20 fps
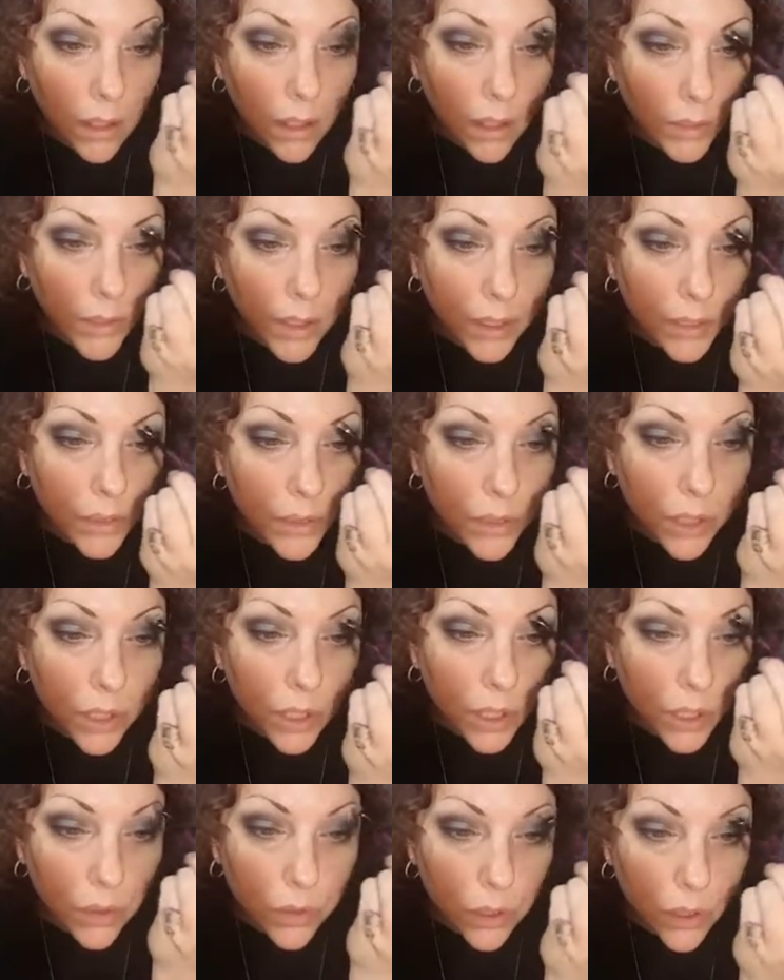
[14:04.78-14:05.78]
don't want to go
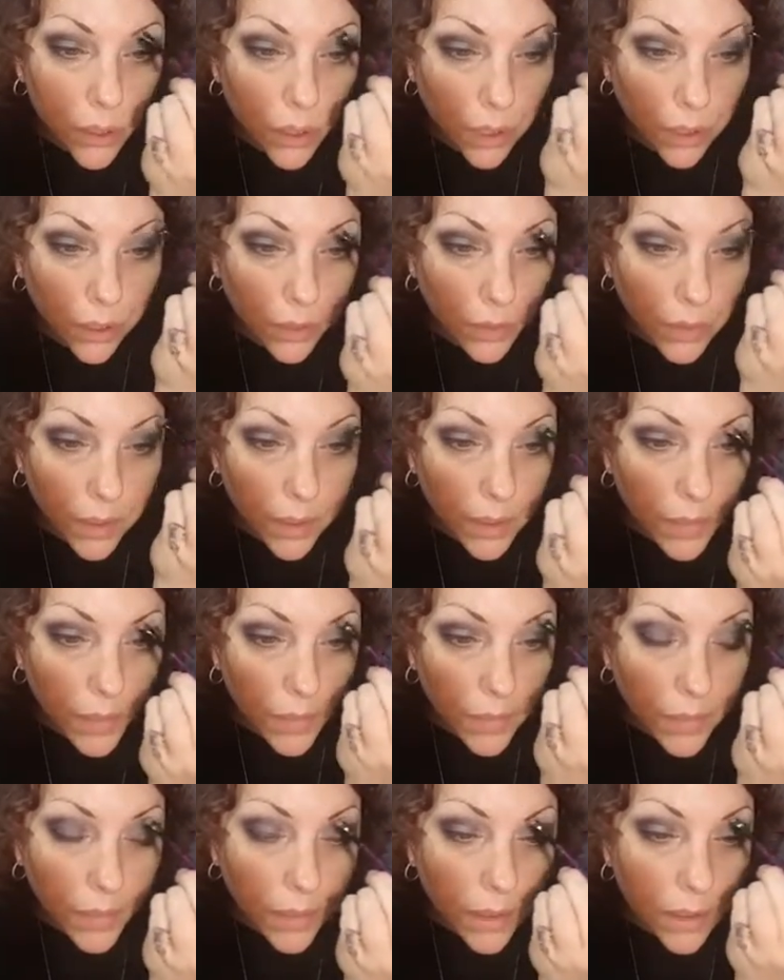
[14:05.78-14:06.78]
too dark with
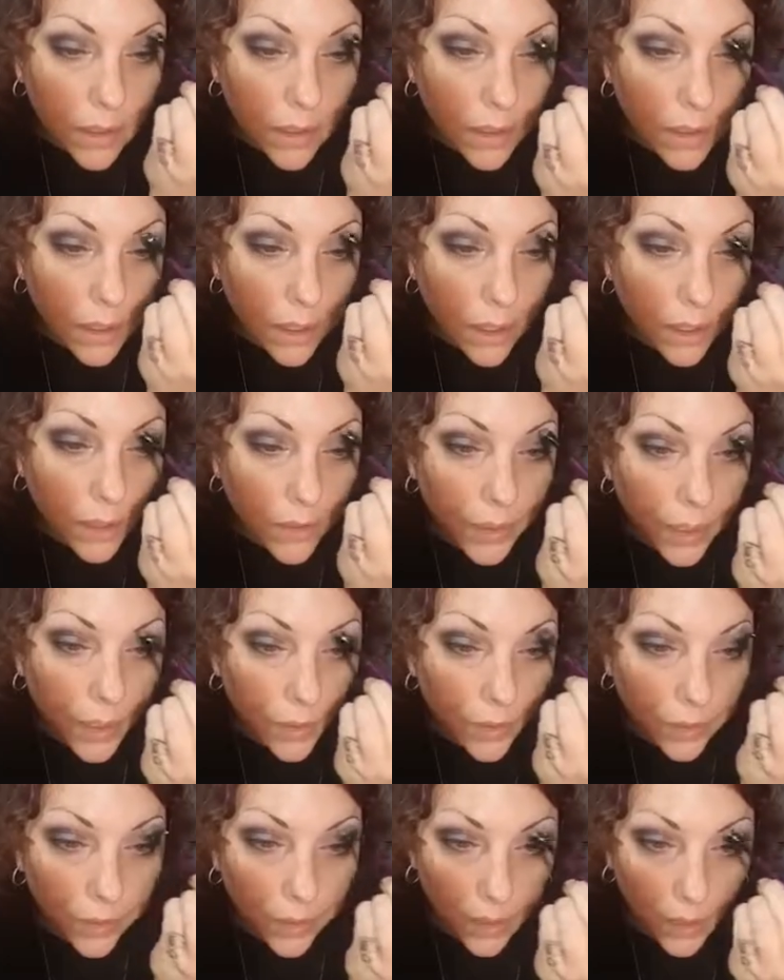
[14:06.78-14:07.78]
them. They're
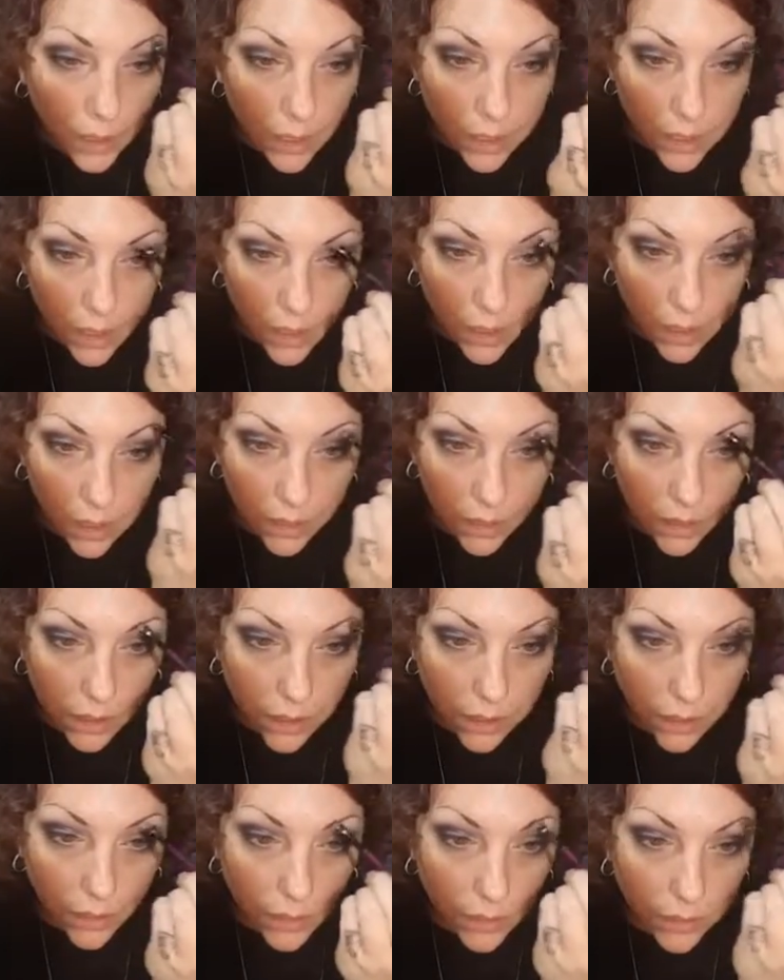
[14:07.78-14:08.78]
already really dark,
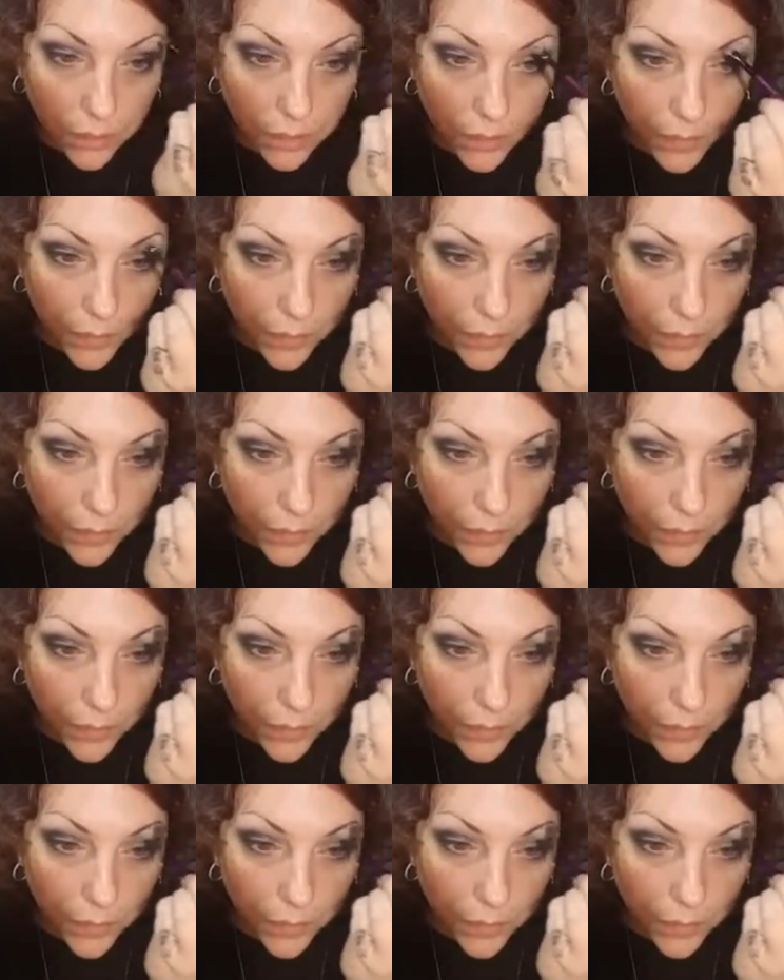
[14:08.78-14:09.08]
so